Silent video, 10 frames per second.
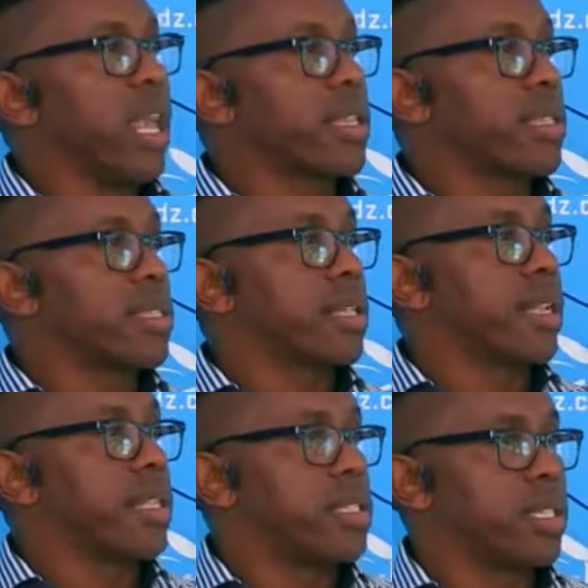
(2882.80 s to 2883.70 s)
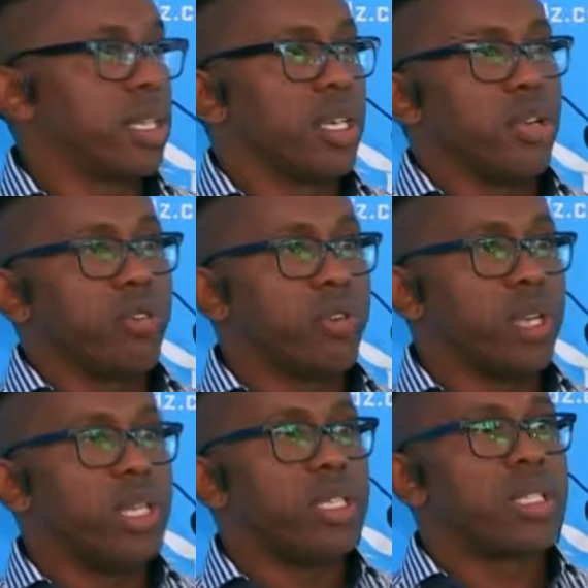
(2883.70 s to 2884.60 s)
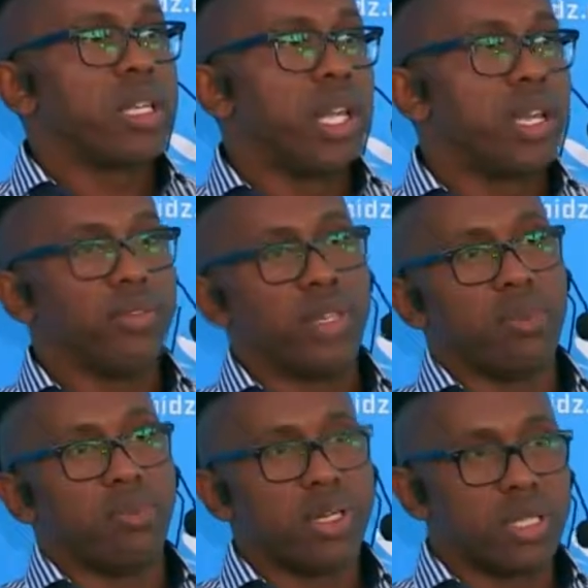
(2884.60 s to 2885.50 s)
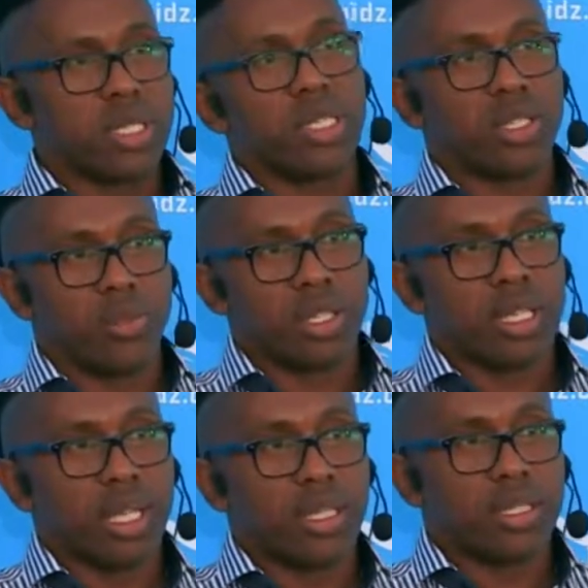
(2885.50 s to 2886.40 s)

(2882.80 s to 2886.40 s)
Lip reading: exit strategy for each and every person that we train.